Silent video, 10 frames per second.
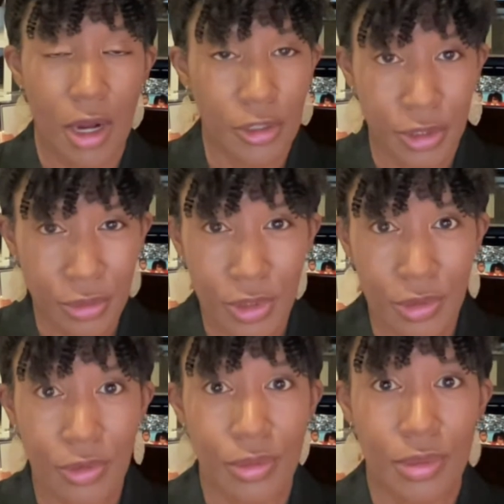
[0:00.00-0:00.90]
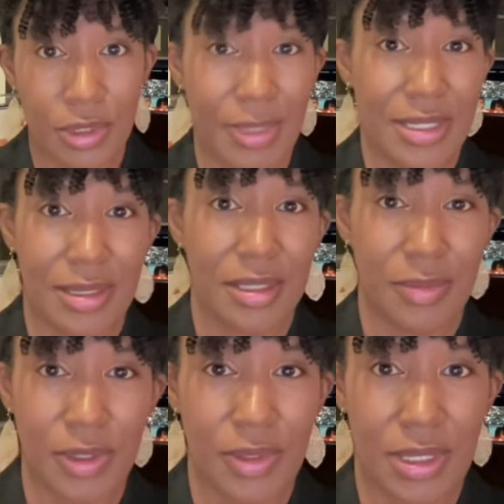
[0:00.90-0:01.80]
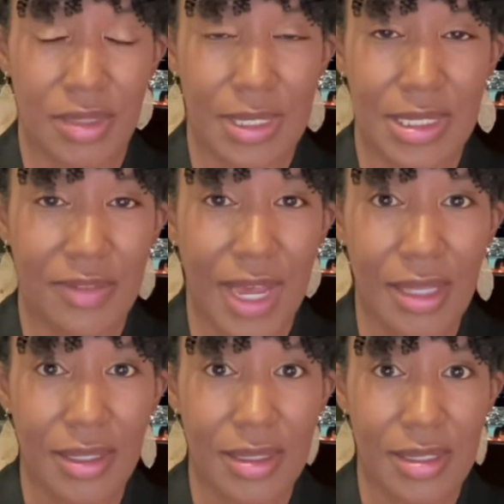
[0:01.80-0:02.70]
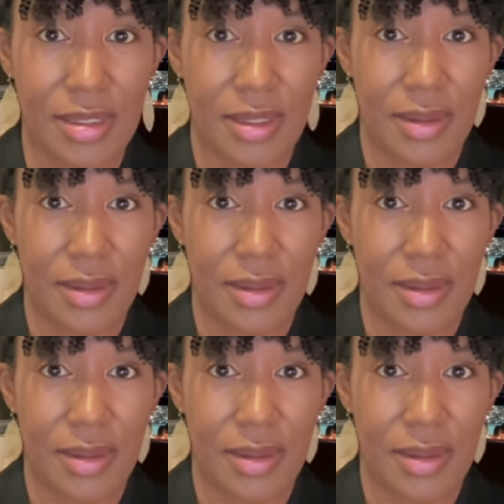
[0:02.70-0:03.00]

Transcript: are due to domestic abuse and domestic violence.